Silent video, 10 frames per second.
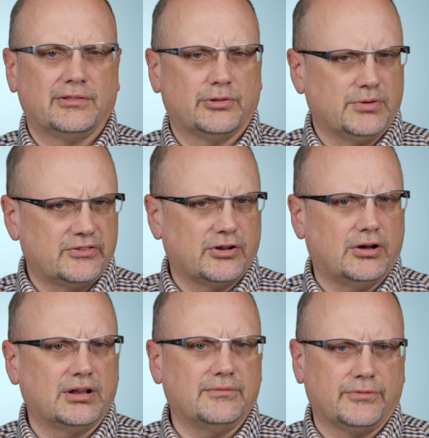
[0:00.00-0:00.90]
The
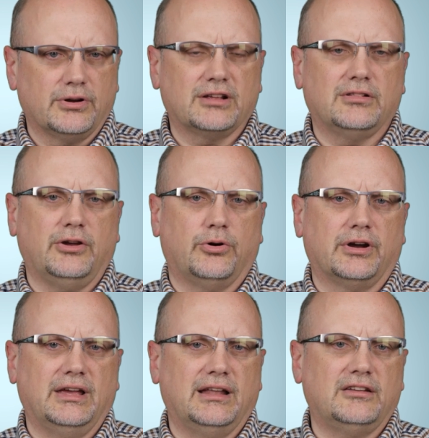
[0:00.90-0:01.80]
resulting vertically
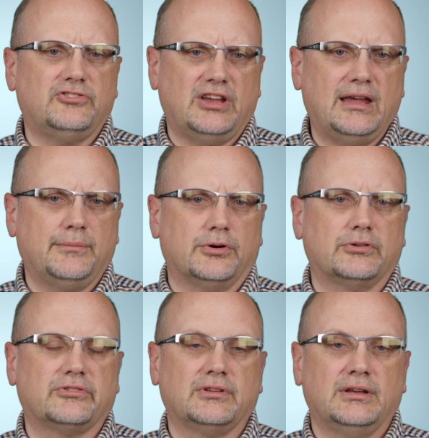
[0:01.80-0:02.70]
oriented
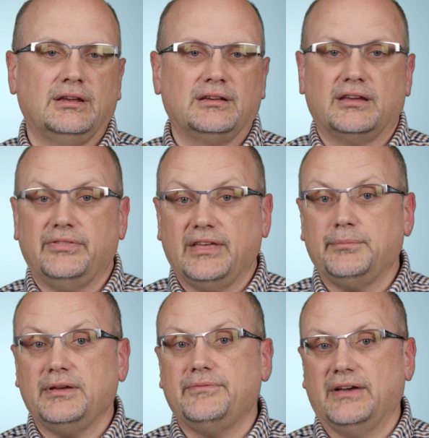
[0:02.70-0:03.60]
chambers can then
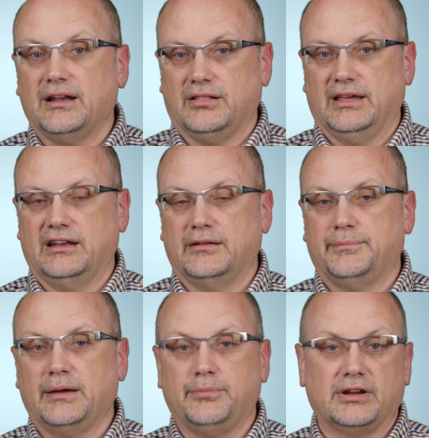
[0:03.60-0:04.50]
be ventilated
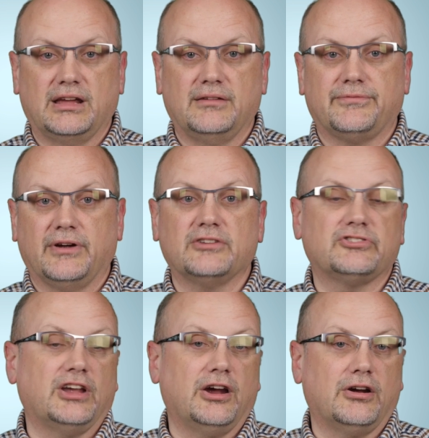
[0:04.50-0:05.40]
by bringing
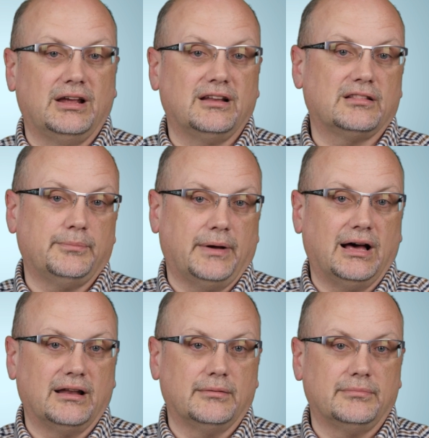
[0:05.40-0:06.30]
fresh air in at the
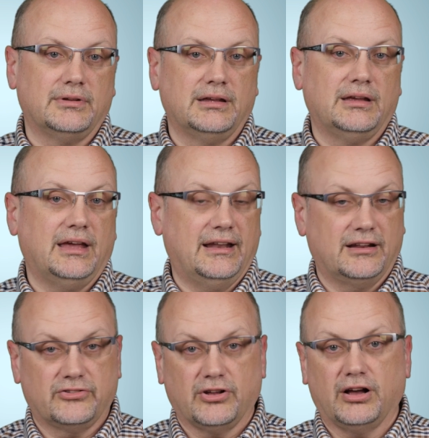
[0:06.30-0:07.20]
bottom and
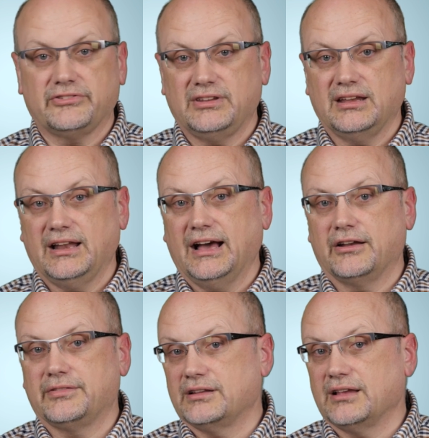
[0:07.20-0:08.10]
exhausting it
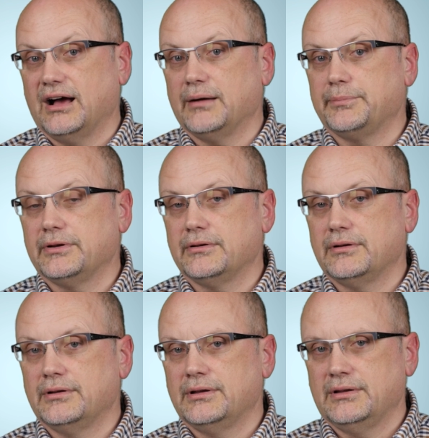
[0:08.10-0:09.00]
out at the top.
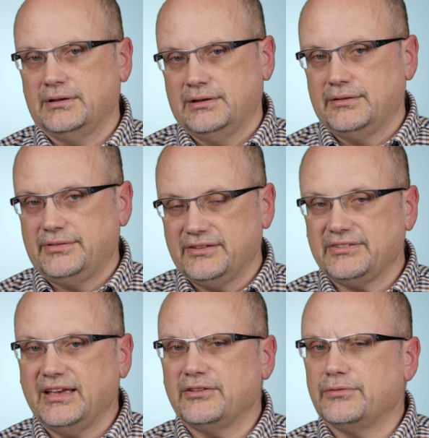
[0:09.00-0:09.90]

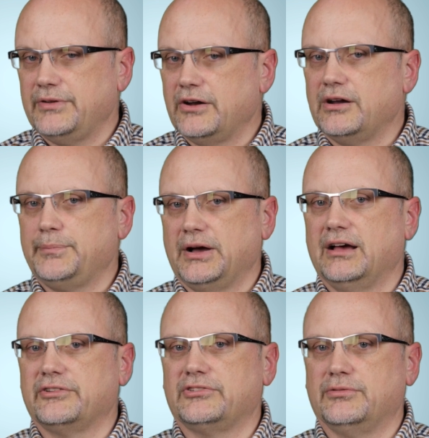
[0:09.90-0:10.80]
This has very
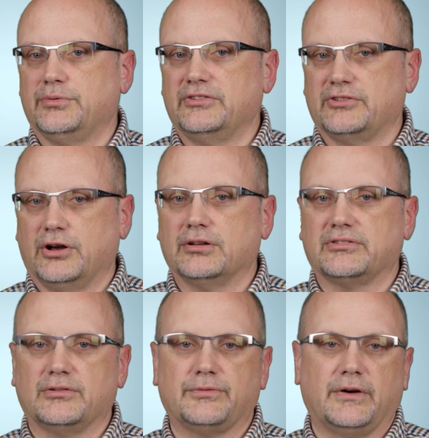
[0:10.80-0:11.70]
positive
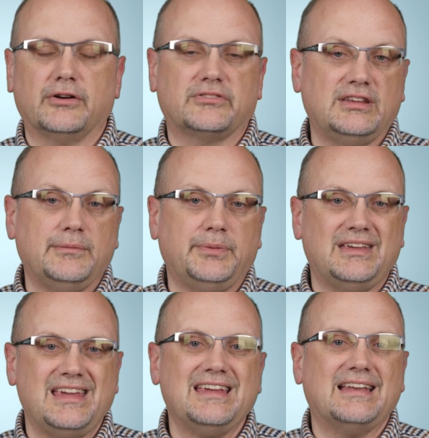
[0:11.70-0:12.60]
results as far as
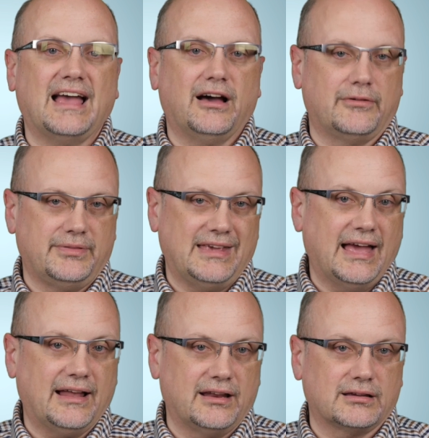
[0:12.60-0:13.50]
keeping heat out of the
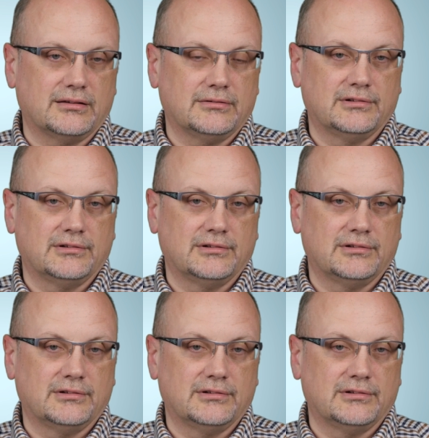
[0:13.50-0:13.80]
attic.